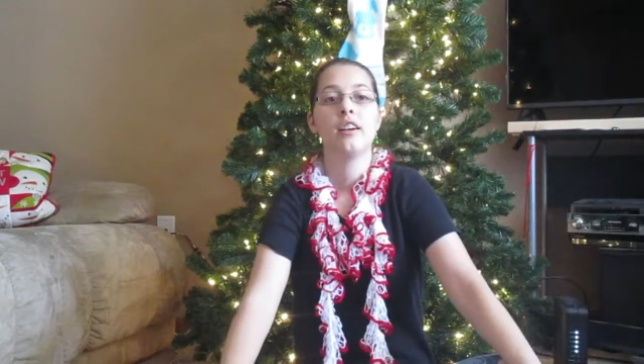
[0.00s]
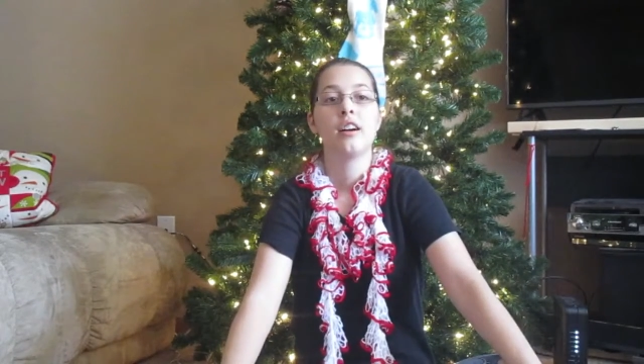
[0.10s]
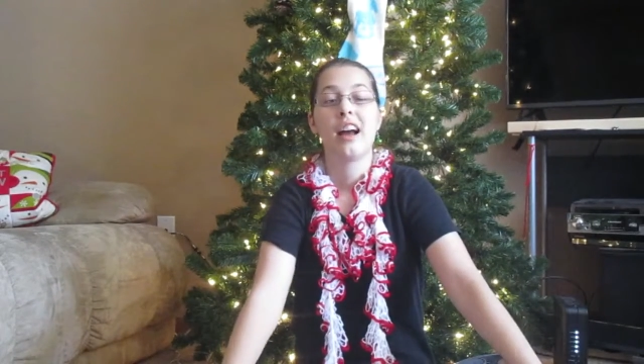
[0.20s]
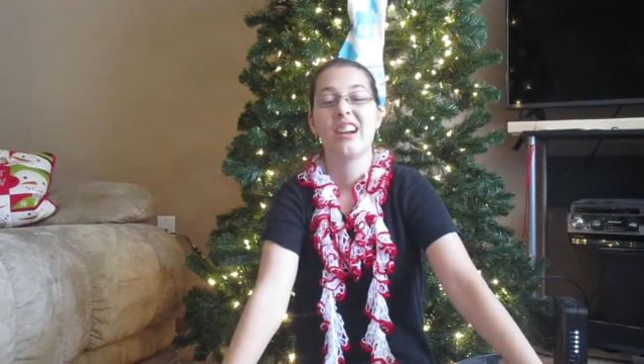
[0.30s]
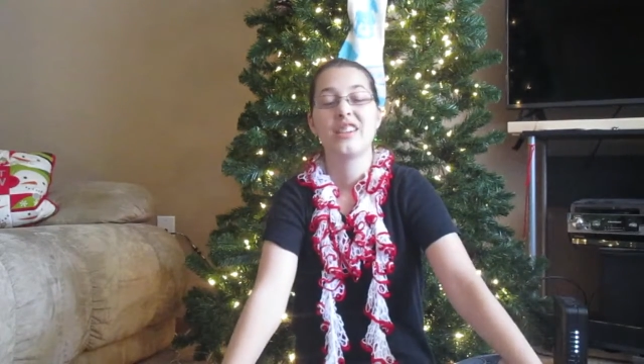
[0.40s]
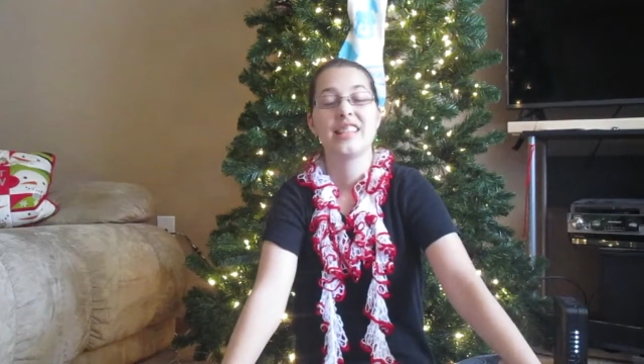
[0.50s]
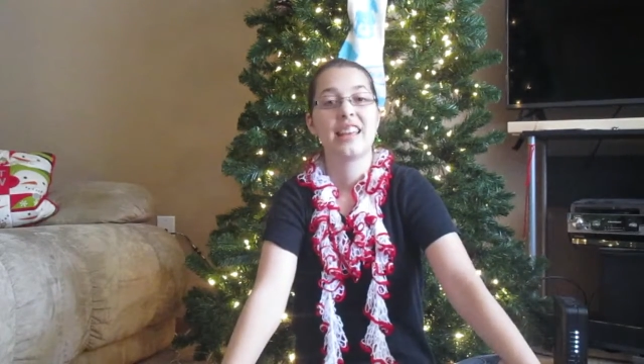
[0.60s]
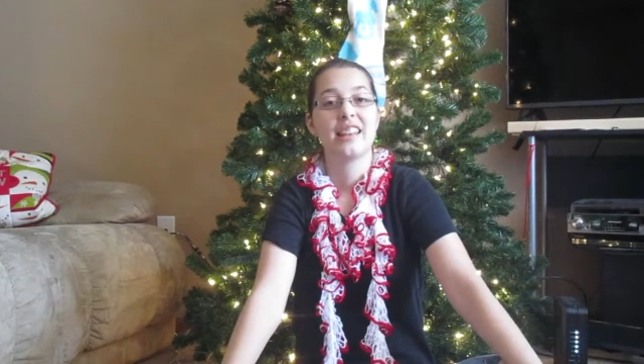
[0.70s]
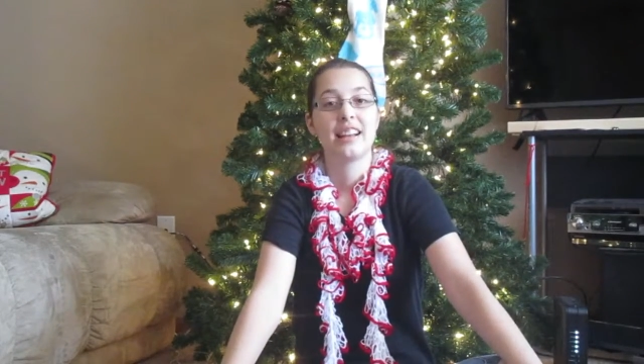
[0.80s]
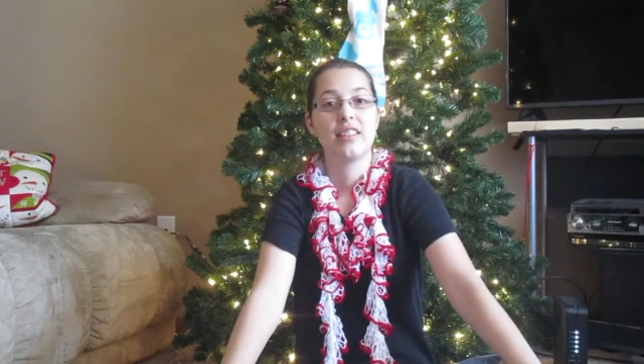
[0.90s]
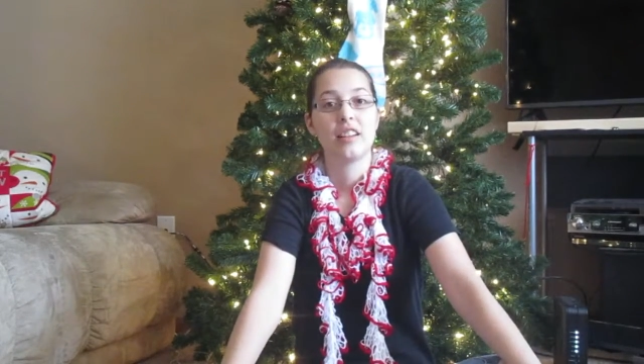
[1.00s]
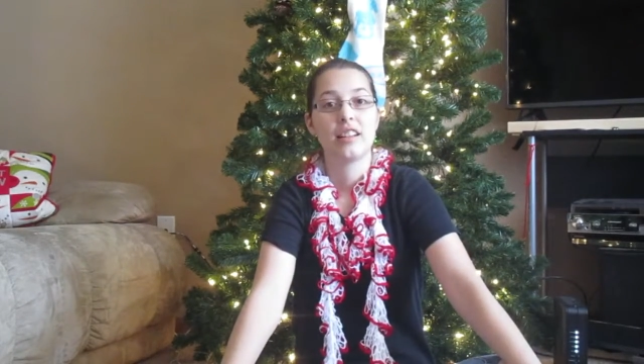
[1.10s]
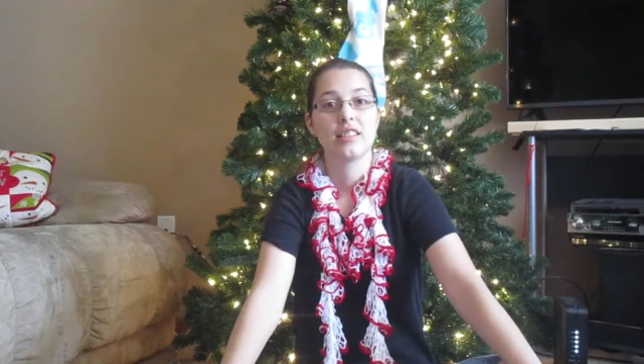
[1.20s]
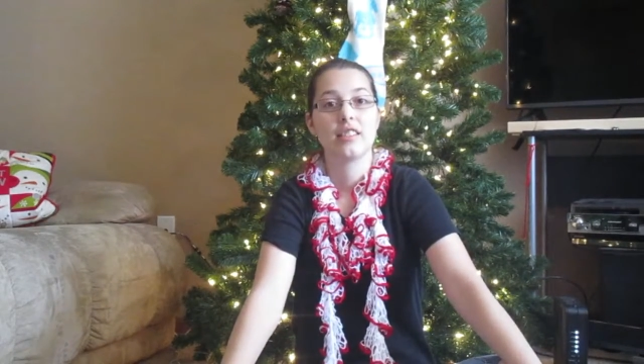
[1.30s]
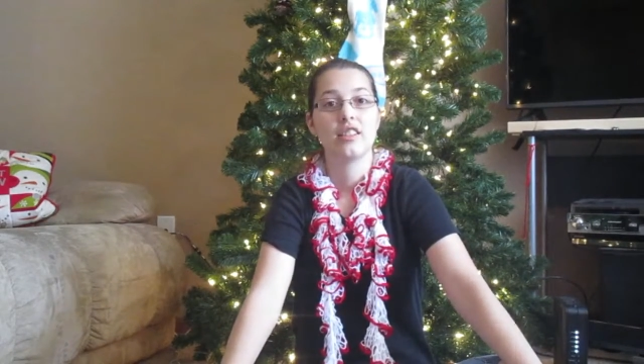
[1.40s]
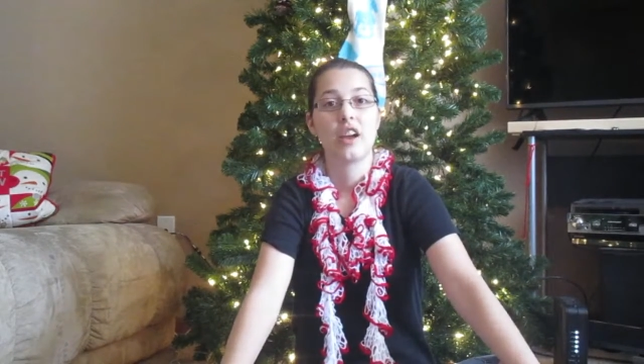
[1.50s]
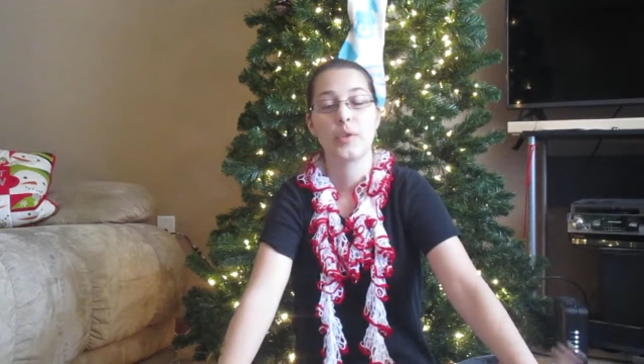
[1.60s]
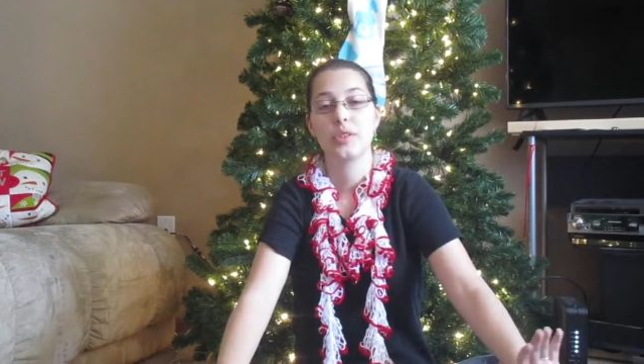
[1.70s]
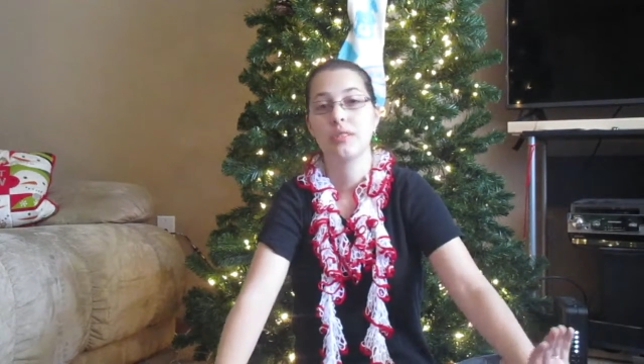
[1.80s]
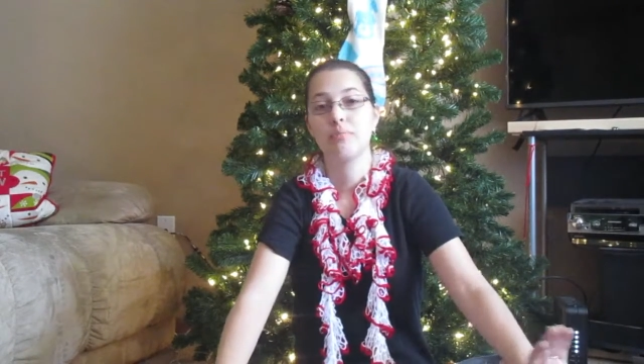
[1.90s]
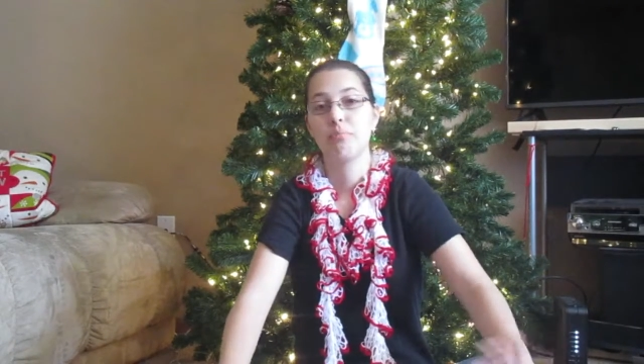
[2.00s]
I always hated outlines. I was